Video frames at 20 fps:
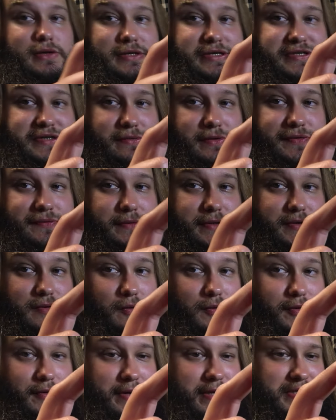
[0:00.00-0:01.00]
2
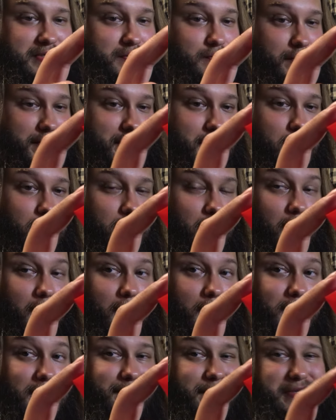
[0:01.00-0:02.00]
3/4 inch Rio
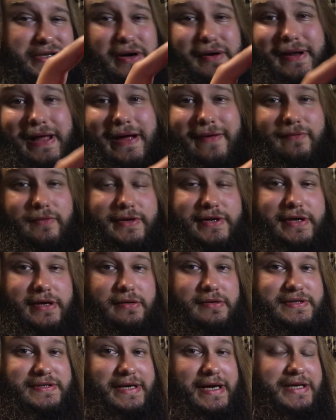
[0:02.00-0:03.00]
hull. If you don't have
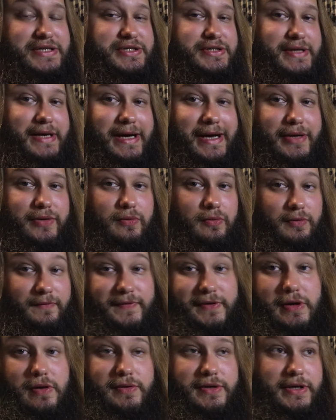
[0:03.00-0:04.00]
Rios, a Shaddai or
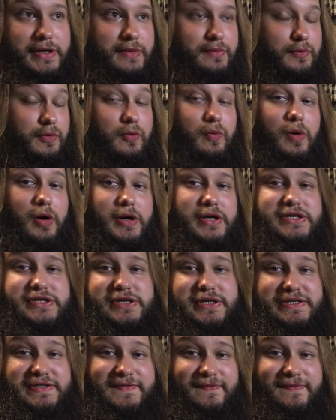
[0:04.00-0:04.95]
Fiocchi will work just